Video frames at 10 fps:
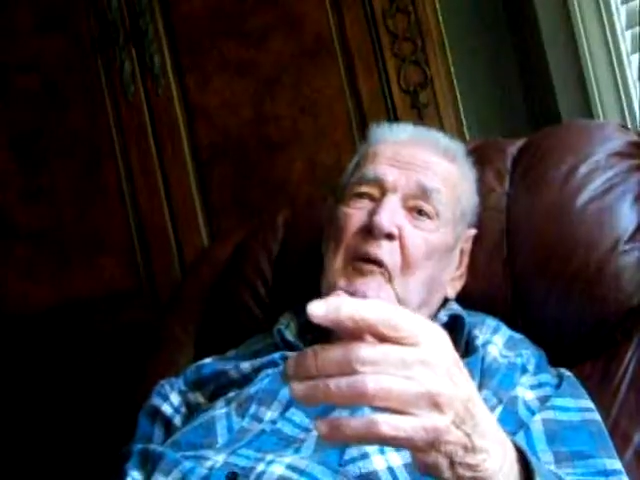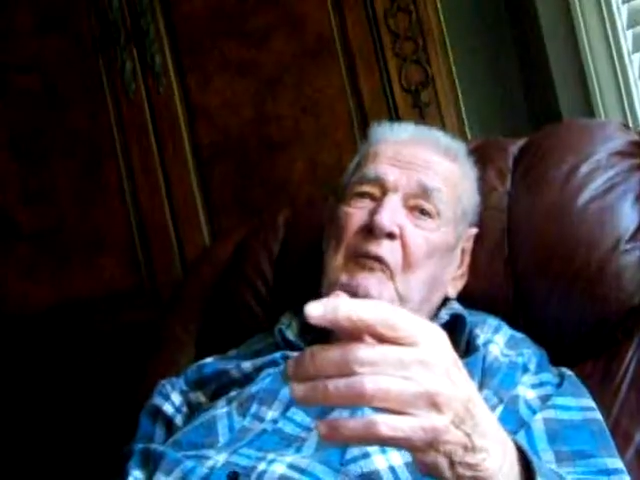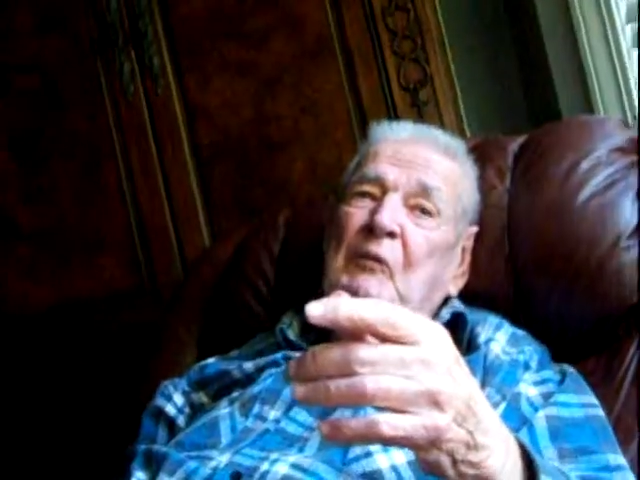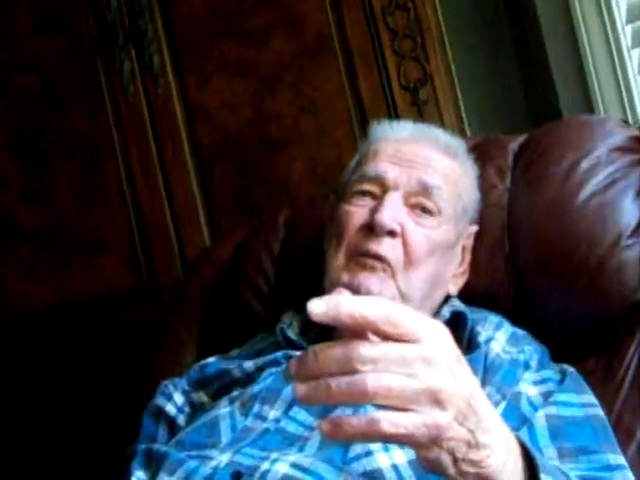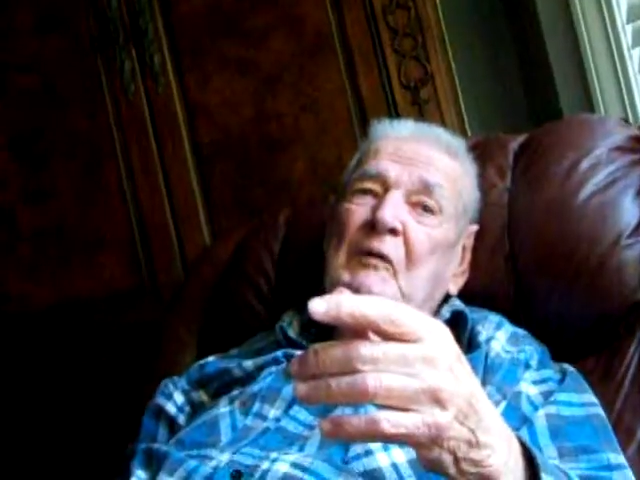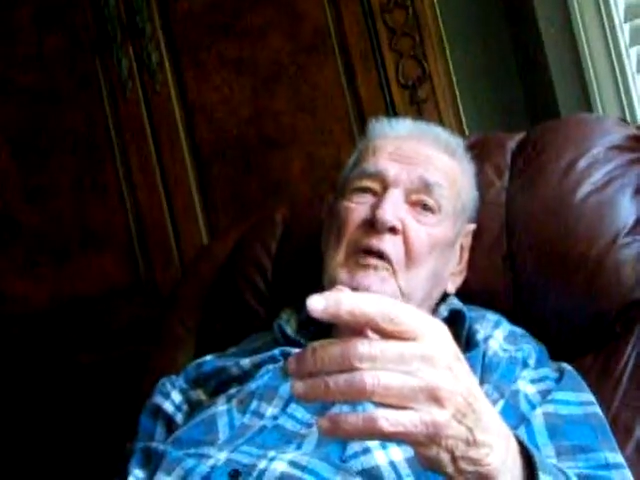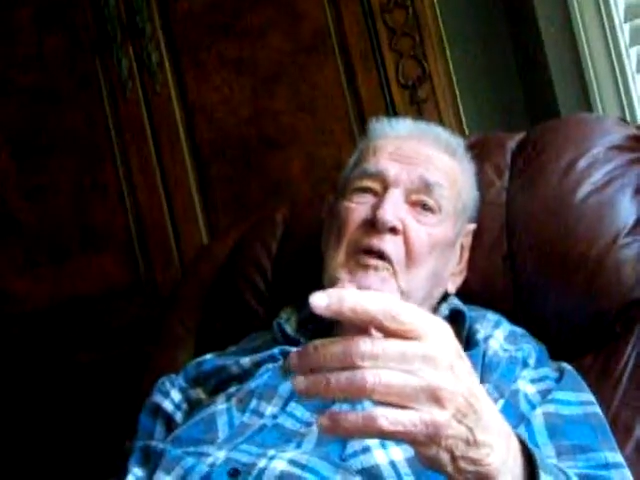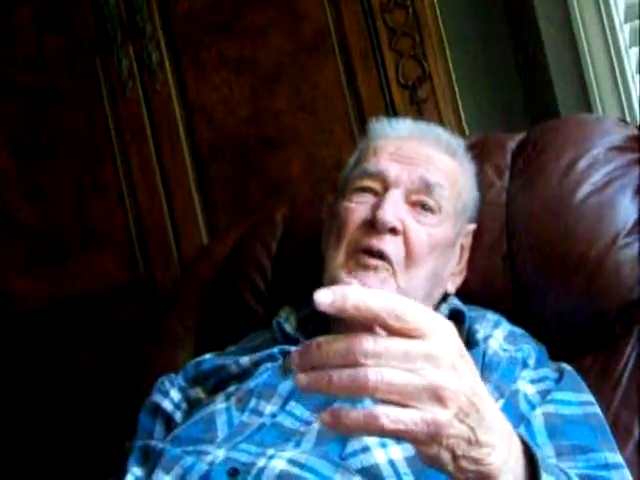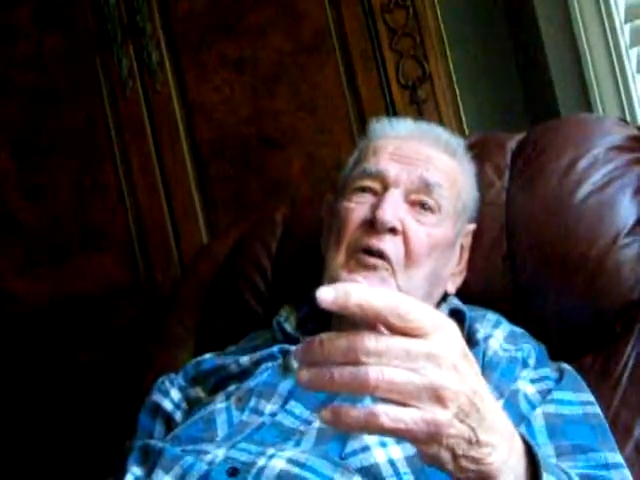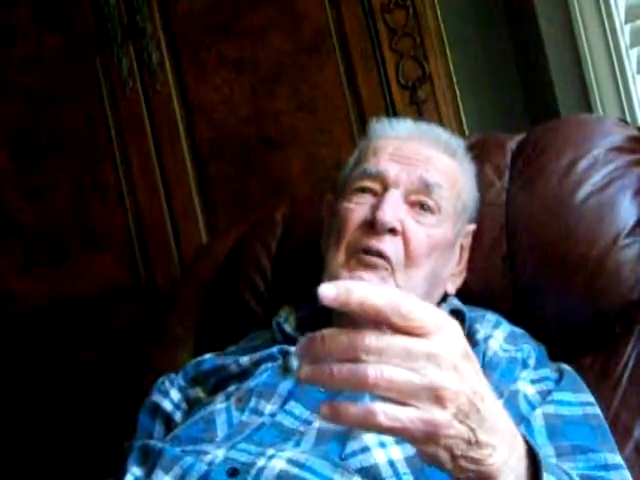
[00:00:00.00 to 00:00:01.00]
about
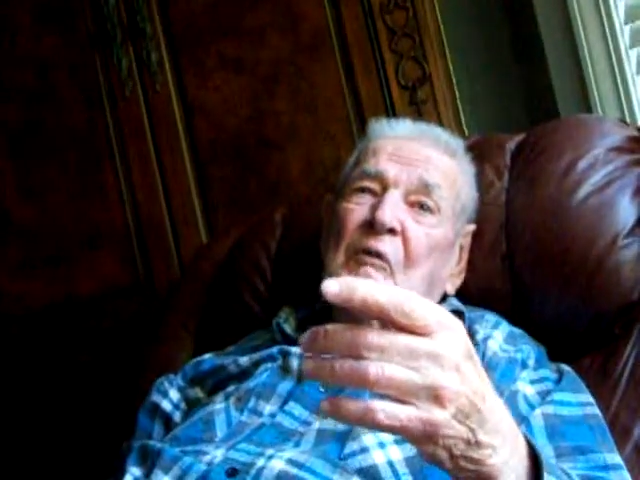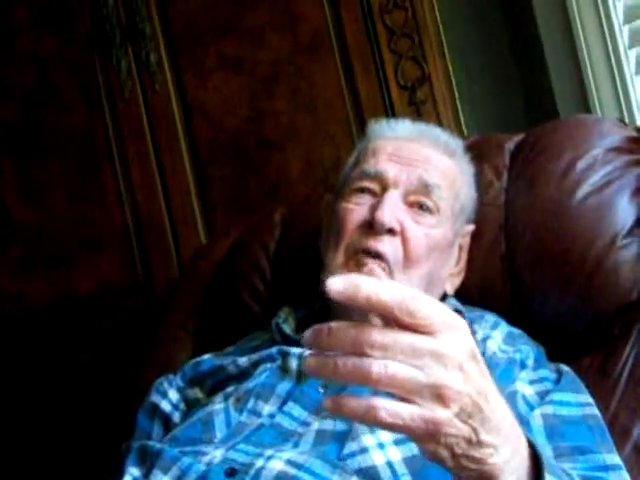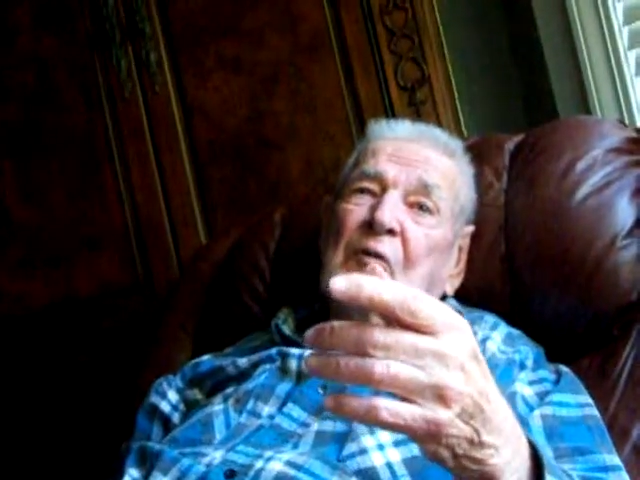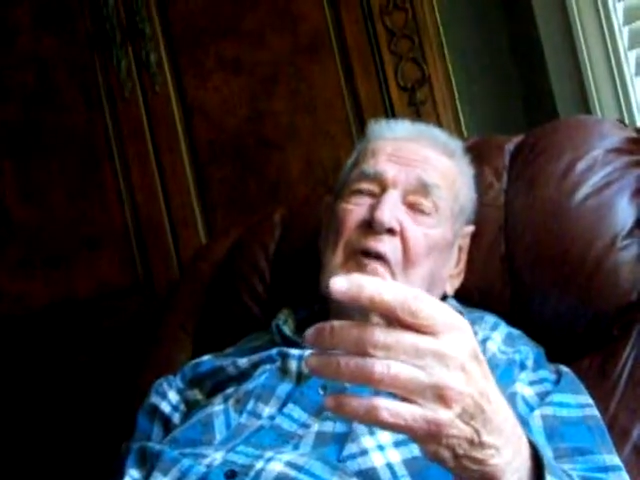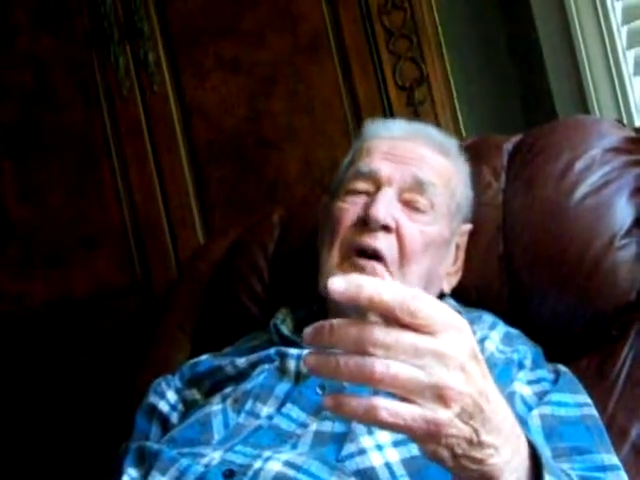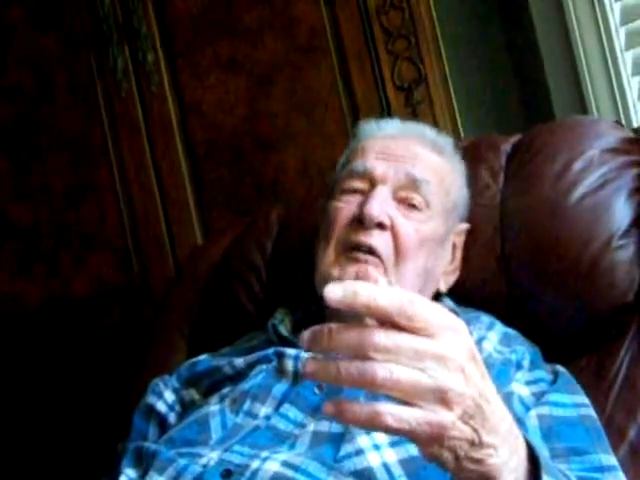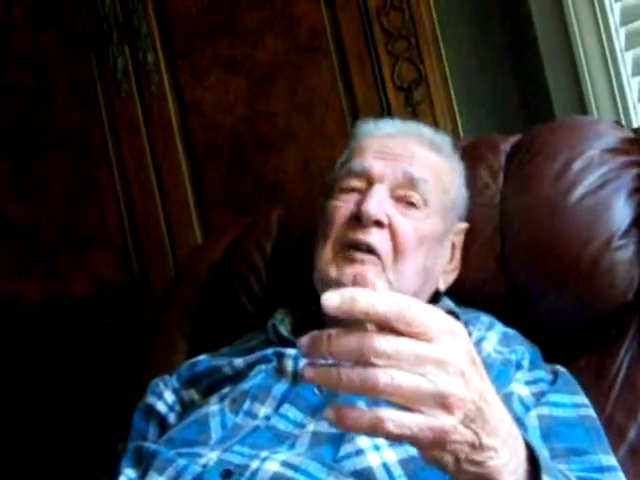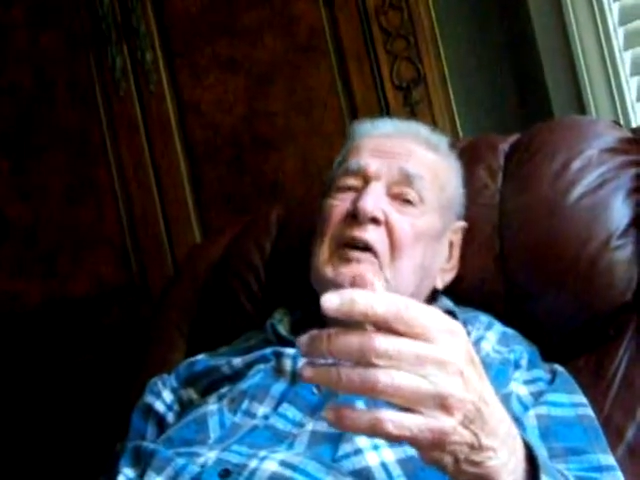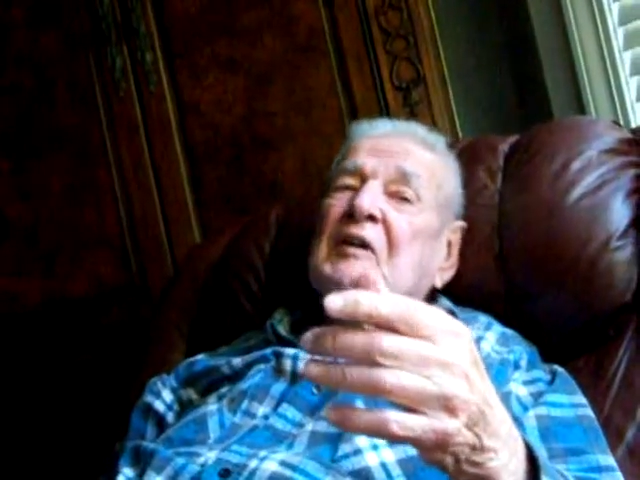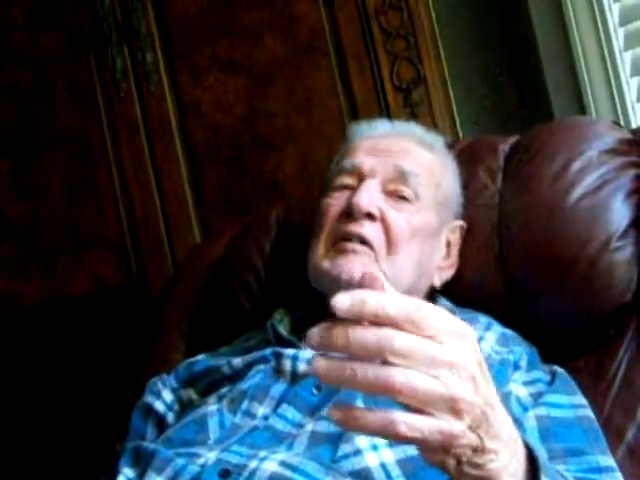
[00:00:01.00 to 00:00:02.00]
4 or
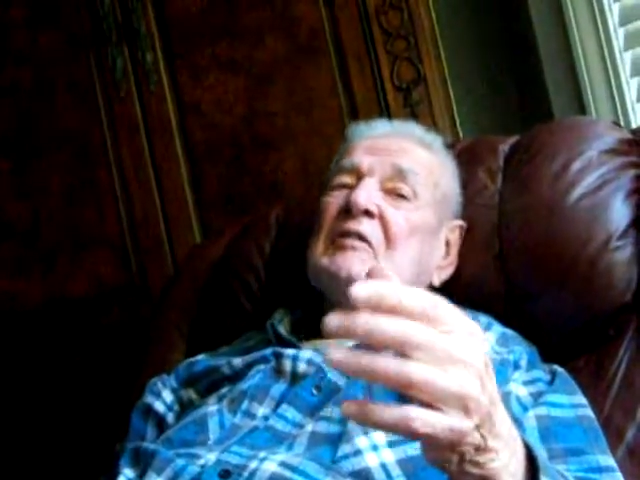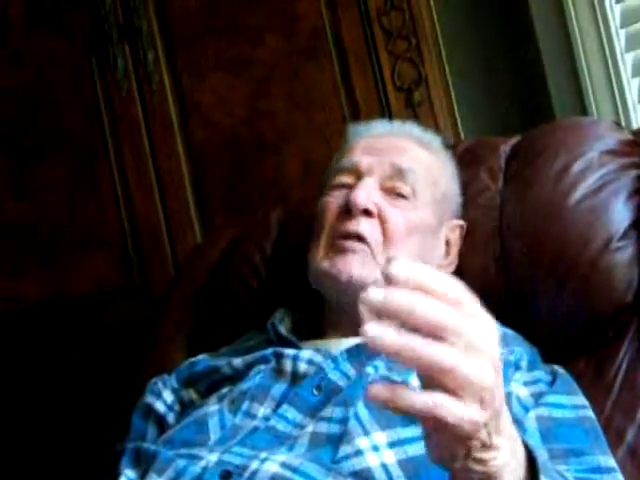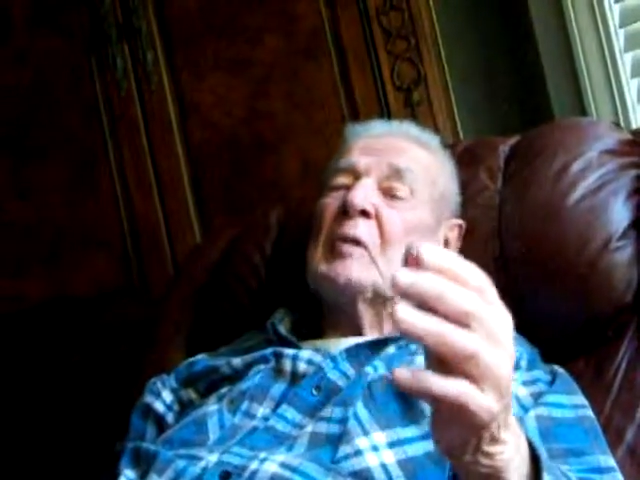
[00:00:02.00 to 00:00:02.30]
5 days,